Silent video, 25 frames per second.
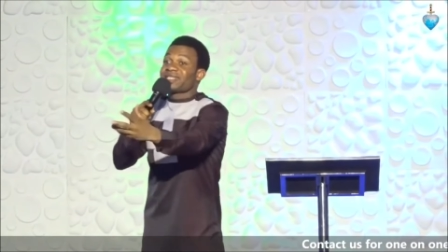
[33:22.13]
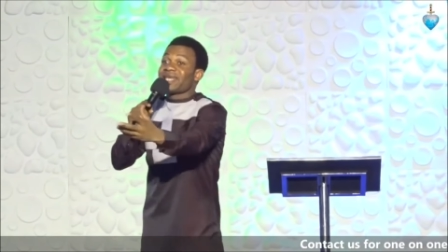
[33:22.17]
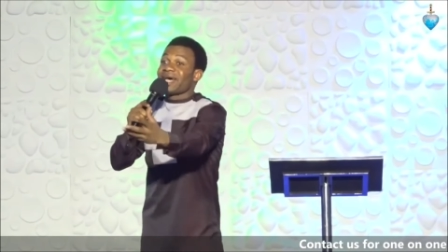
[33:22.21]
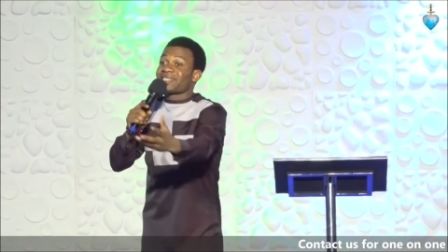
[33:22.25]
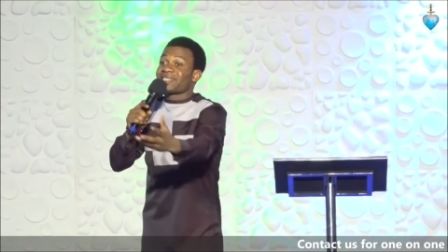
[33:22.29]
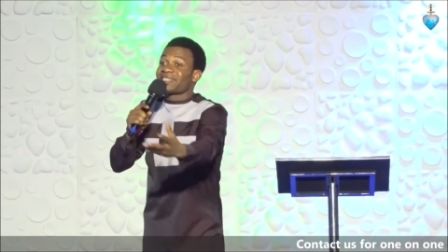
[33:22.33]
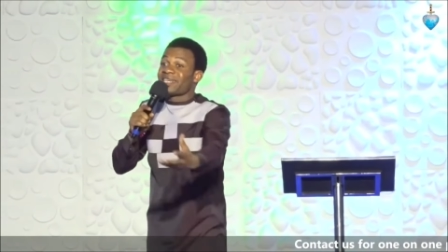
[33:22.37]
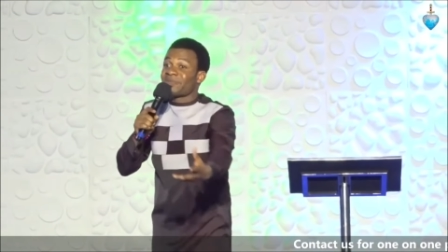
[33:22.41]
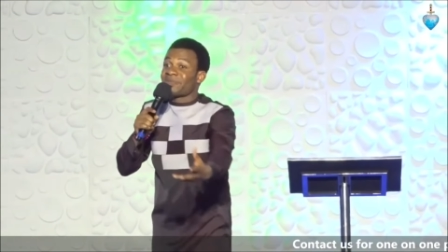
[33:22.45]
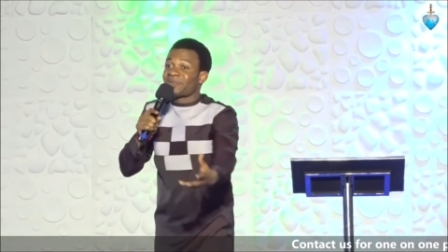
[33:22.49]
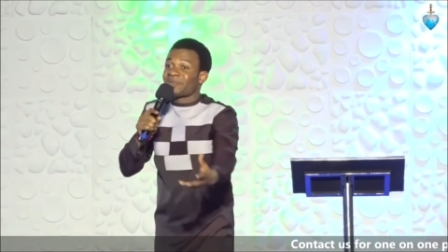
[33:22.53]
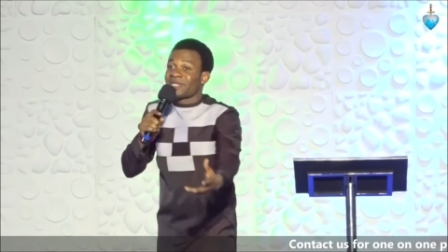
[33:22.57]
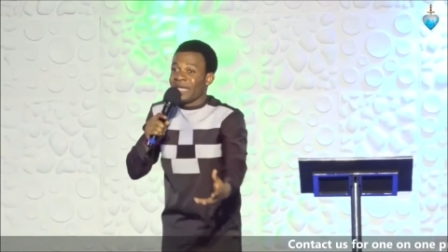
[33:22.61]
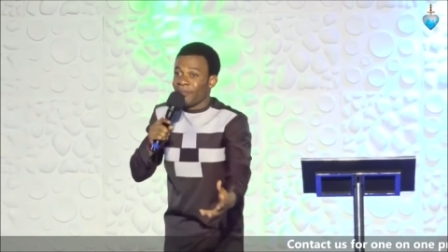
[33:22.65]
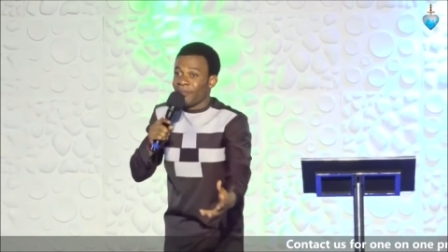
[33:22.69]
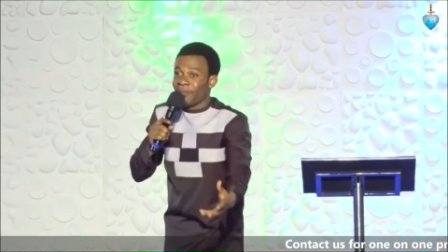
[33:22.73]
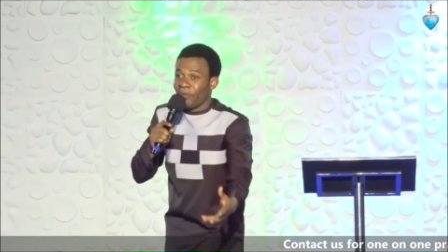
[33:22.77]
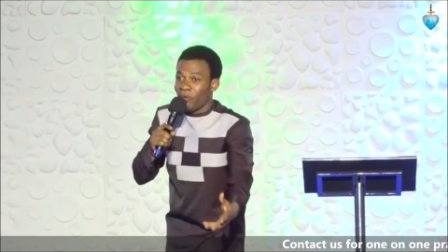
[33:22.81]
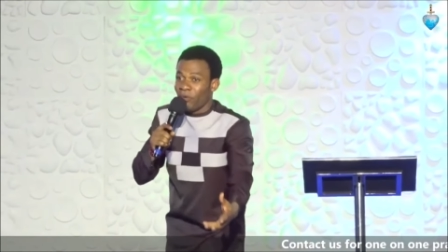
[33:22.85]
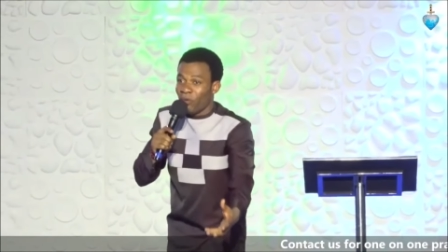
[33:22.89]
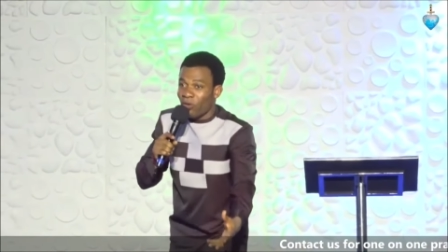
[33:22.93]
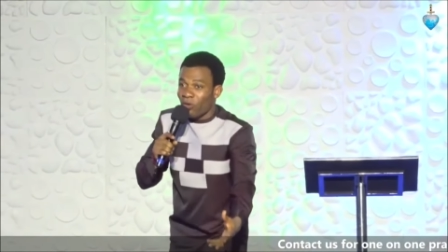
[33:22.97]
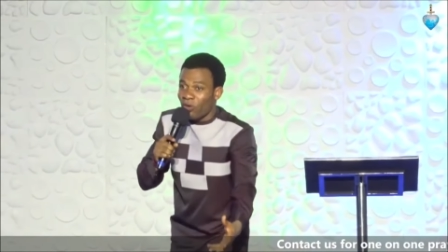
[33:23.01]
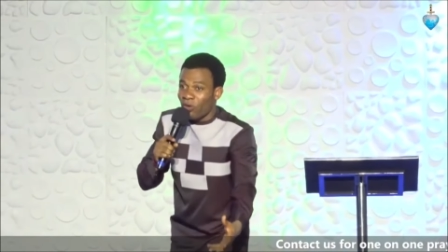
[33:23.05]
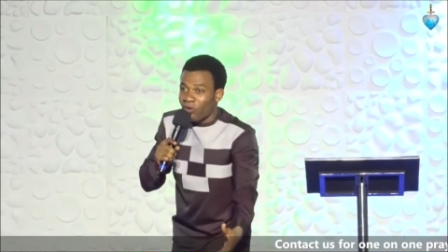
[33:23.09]

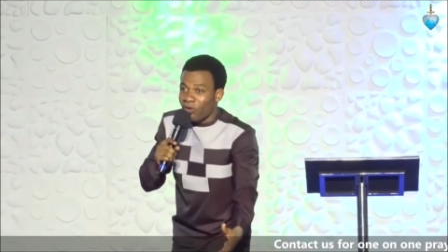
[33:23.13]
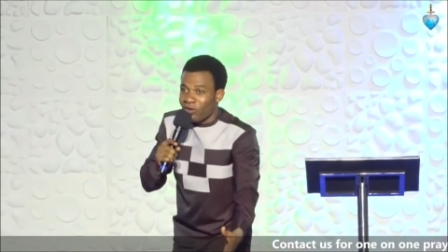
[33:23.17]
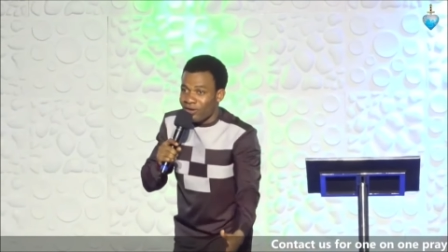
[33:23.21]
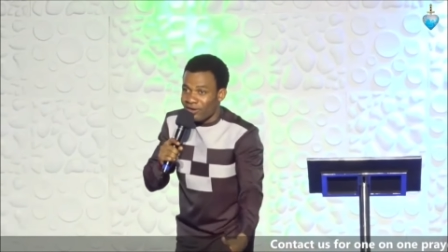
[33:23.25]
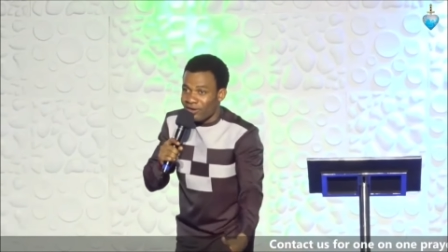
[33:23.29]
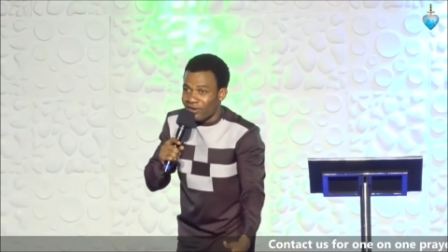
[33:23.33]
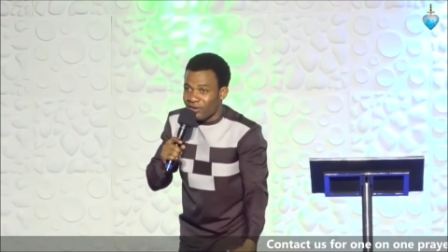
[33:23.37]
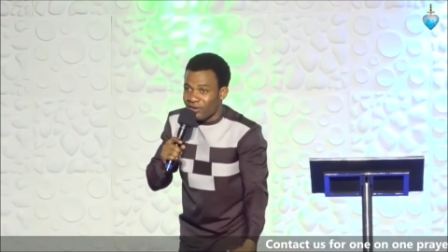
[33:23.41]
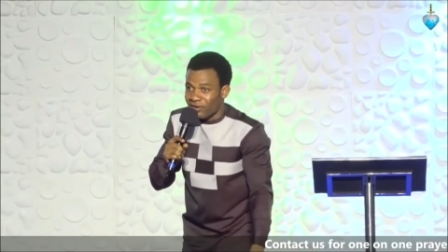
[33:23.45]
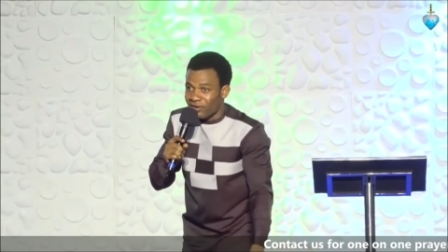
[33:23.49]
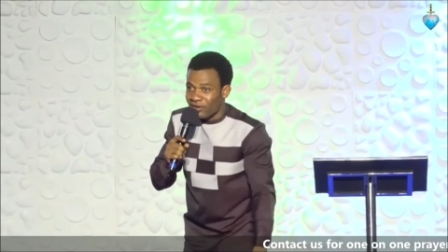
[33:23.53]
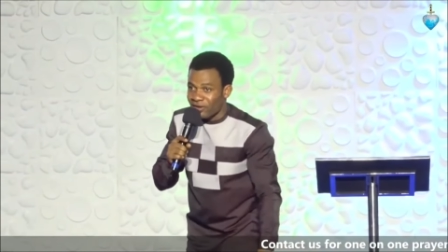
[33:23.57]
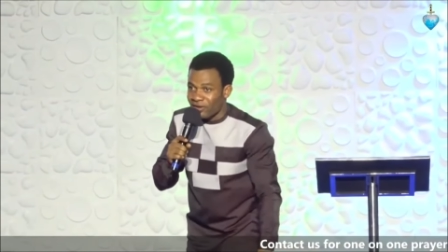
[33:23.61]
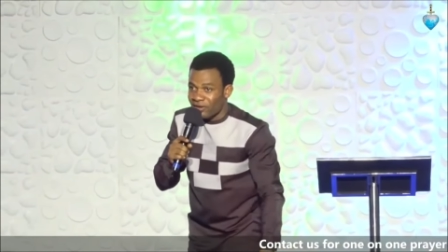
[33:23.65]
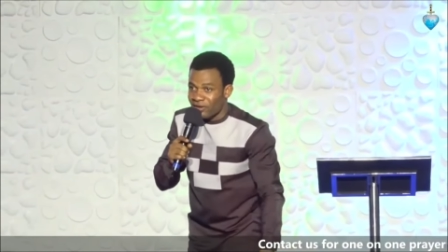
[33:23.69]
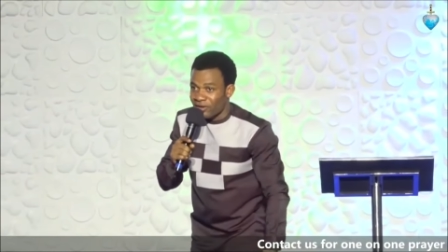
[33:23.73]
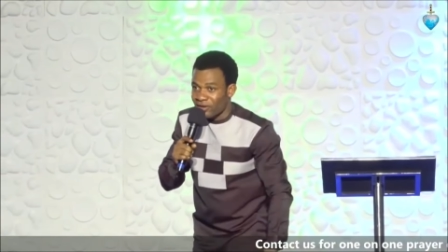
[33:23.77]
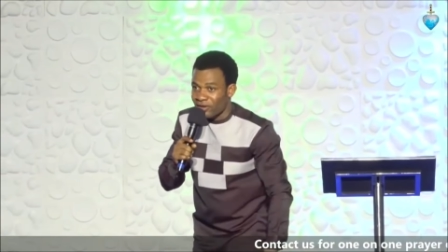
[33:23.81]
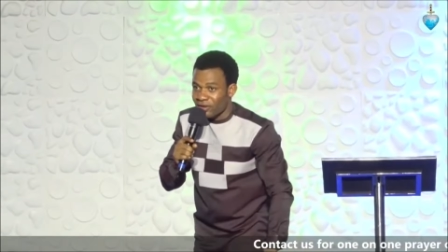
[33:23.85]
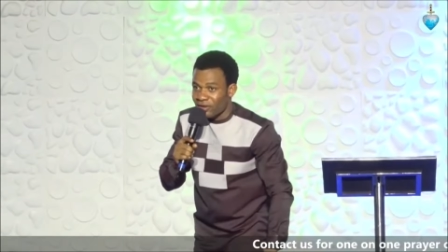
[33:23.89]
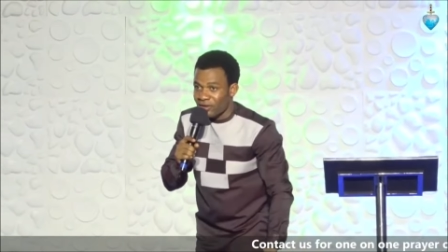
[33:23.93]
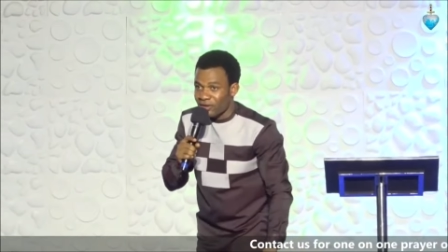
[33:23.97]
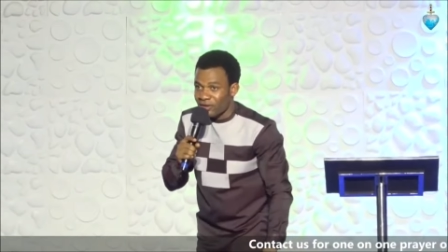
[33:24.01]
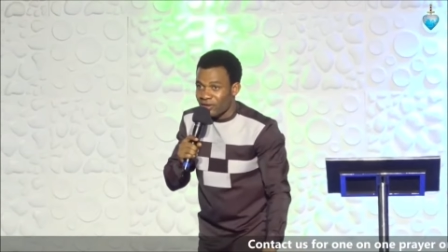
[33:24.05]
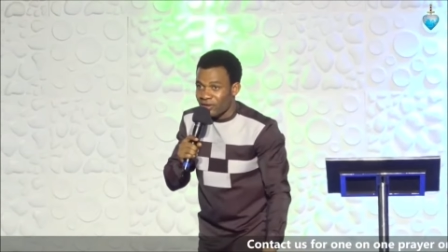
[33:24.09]
acceptable.
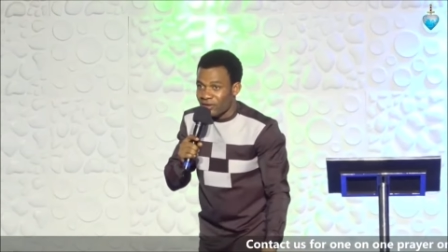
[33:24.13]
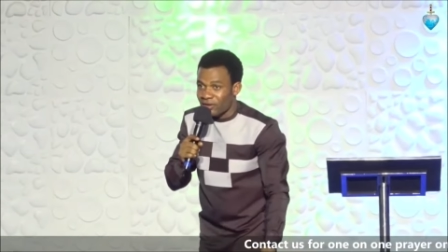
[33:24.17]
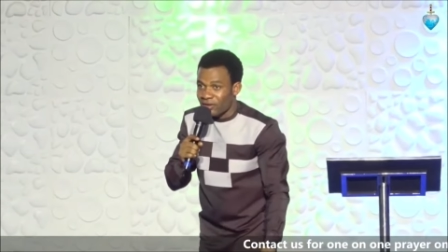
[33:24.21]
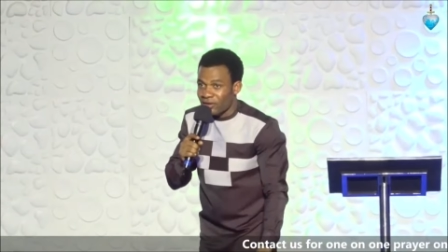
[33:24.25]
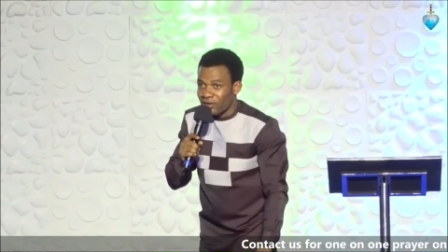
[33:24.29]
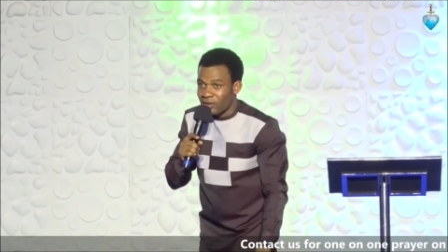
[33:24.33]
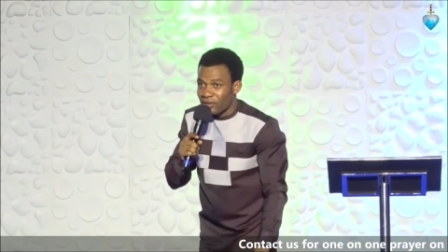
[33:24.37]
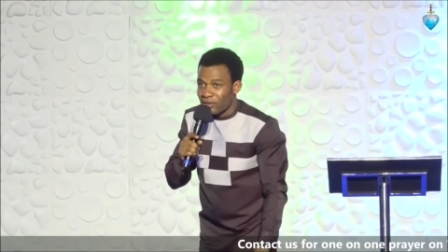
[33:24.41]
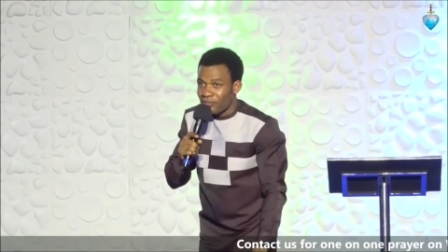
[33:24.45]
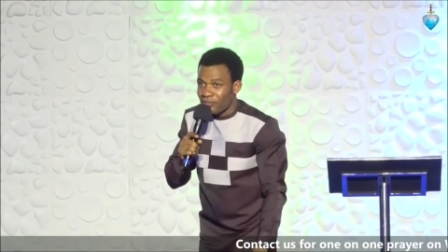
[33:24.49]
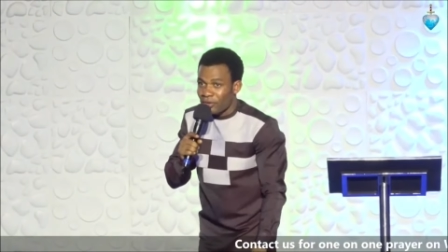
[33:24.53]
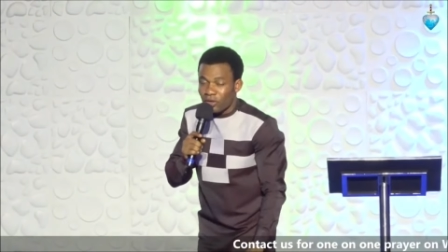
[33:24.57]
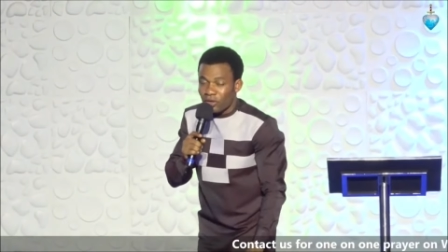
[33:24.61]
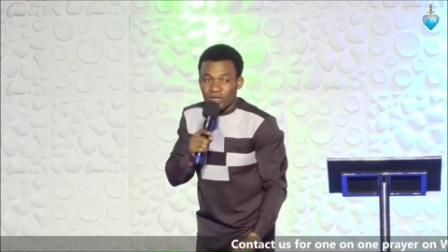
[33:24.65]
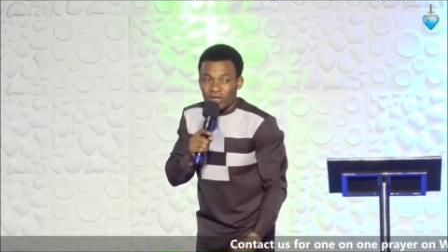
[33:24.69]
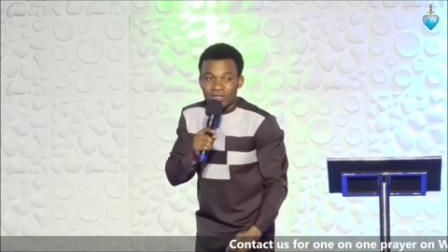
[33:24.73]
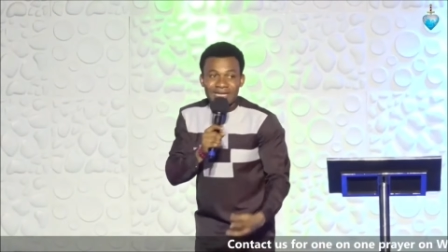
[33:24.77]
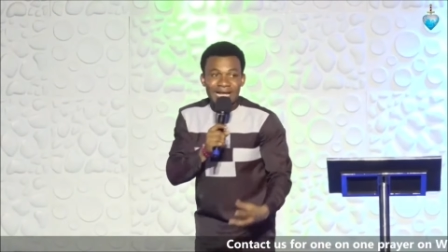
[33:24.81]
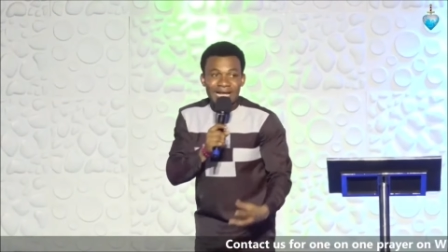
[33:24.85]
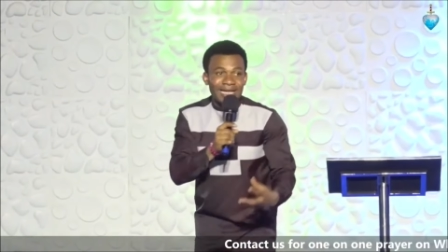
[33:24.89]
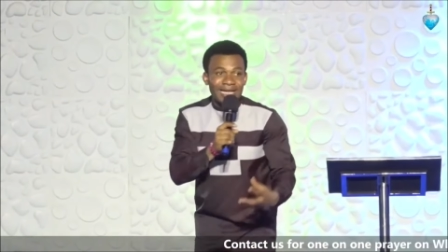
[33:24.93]
Because there are